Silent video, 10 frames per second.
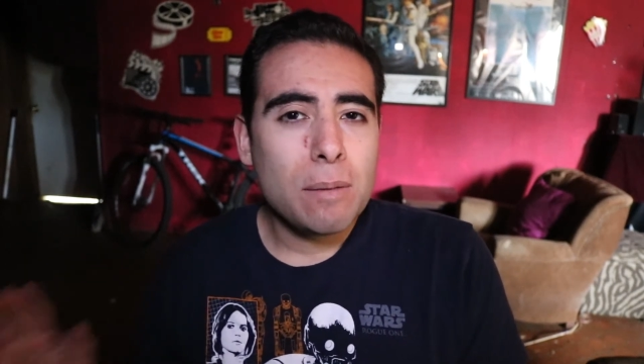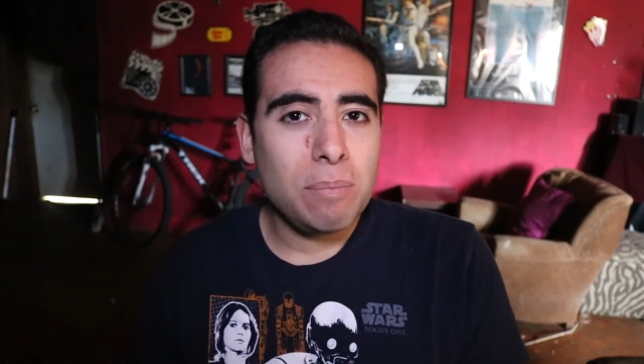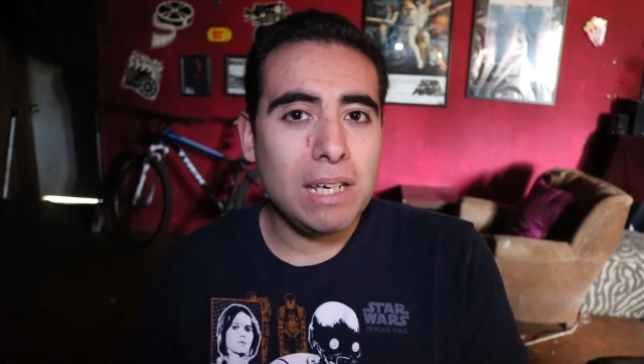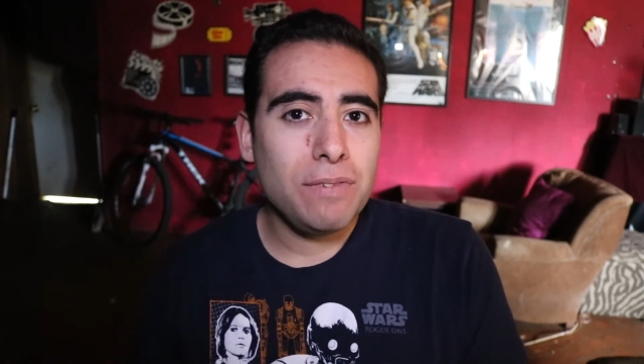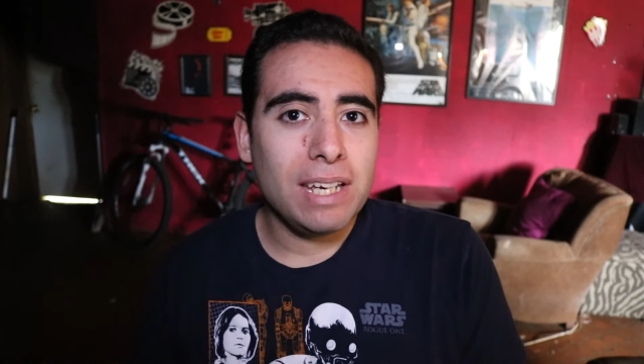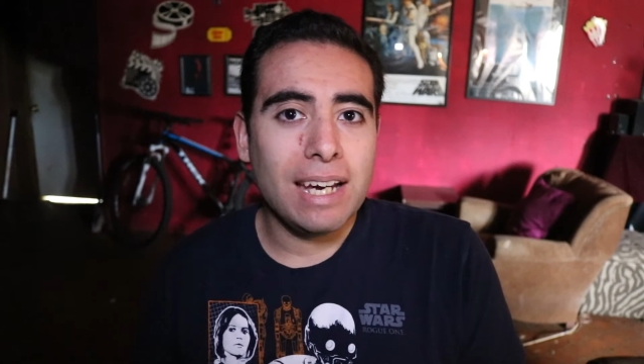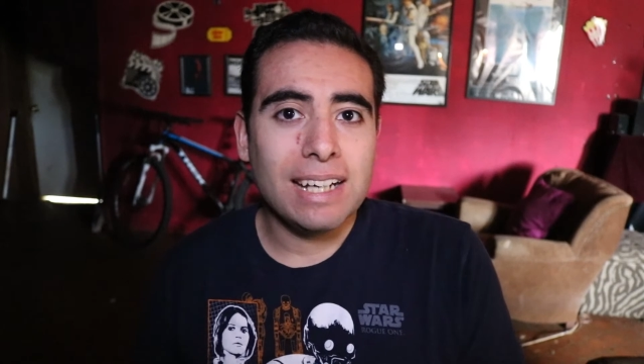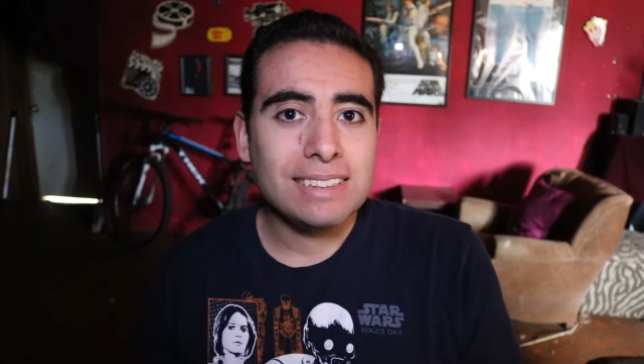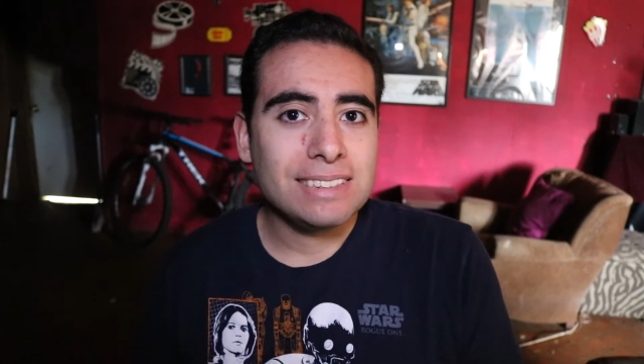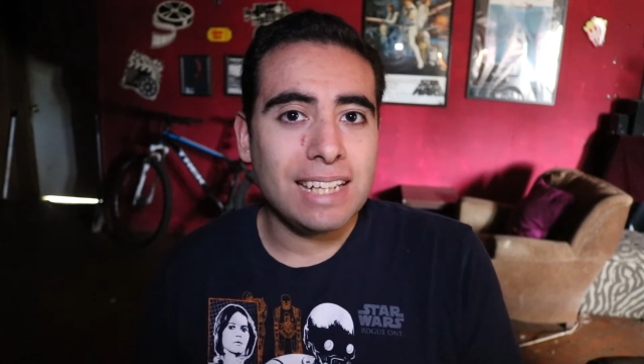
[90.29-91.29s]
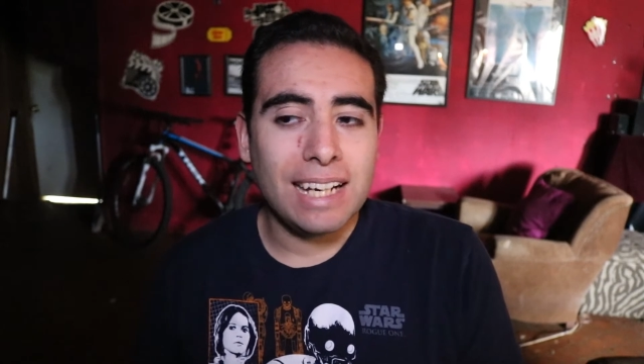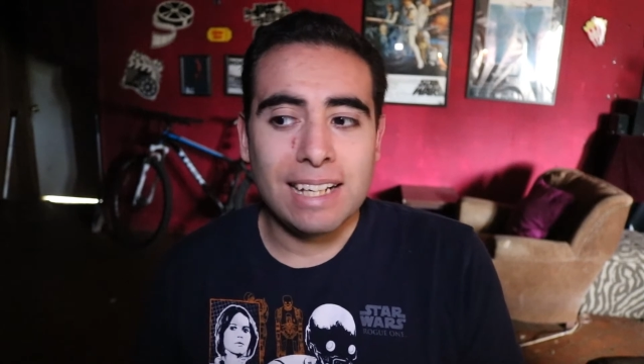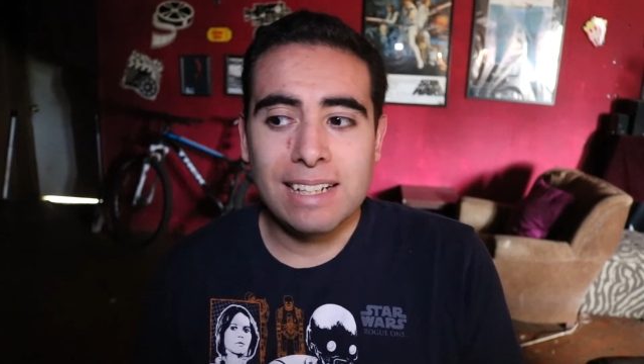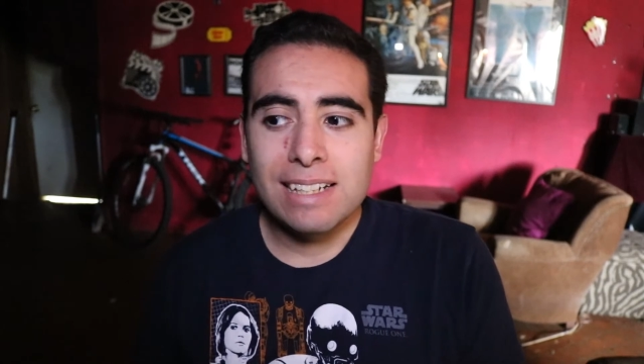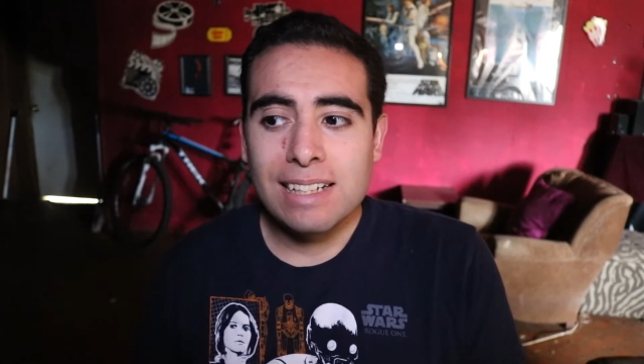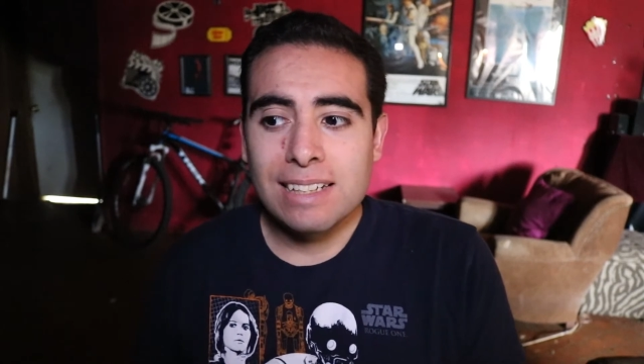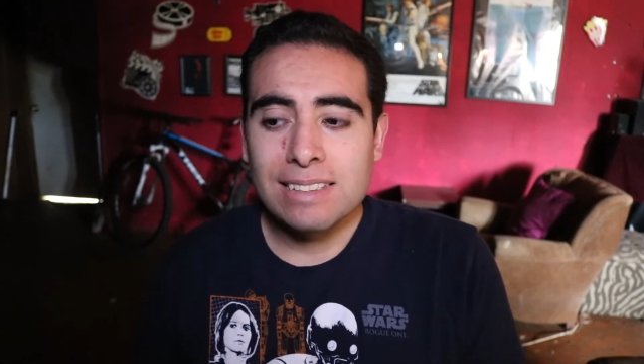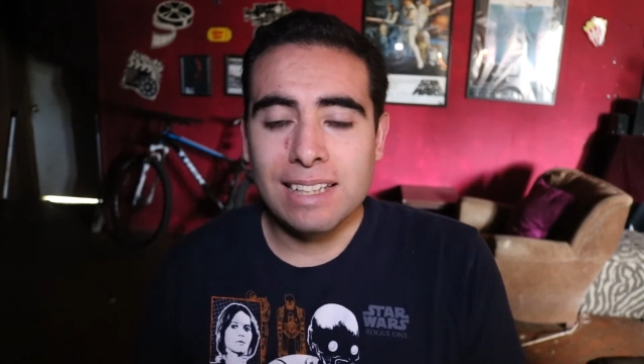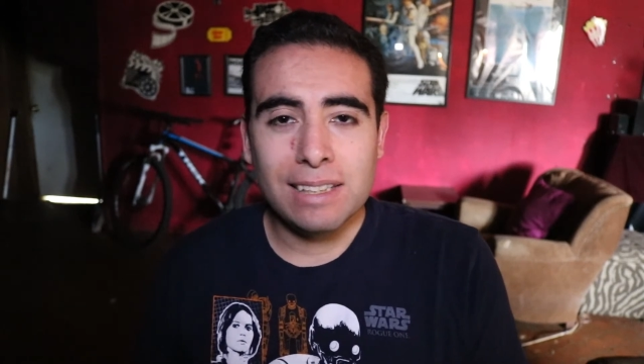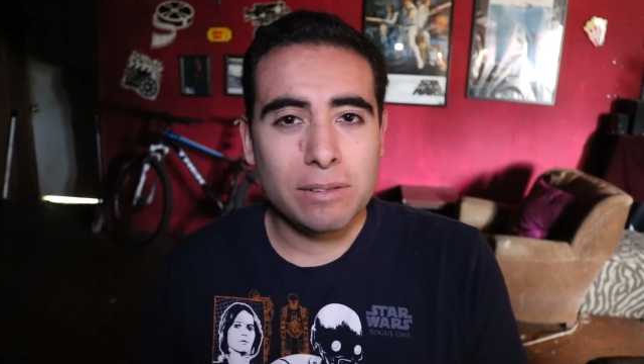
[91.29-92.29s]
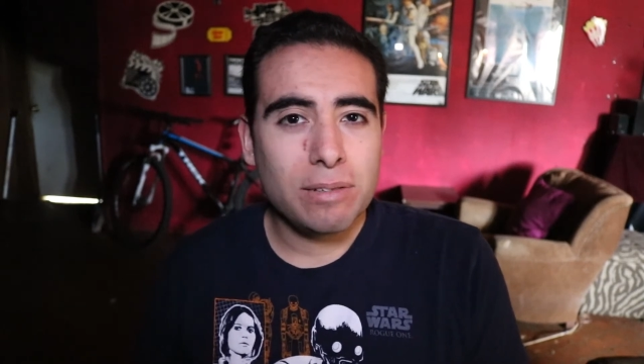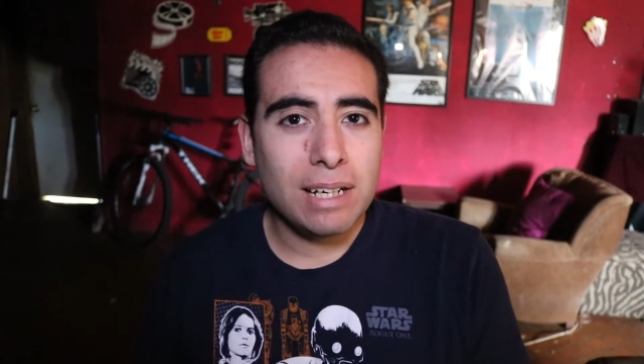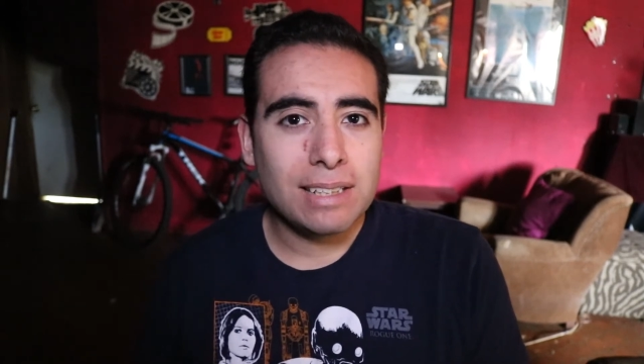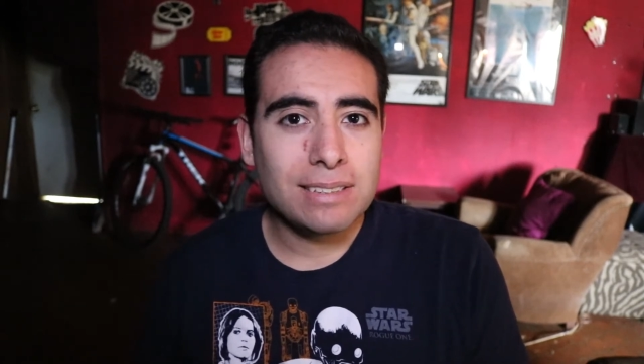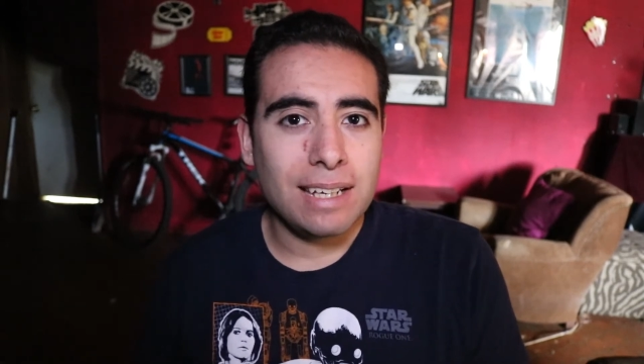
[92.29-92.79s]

BVS, and seeing the critics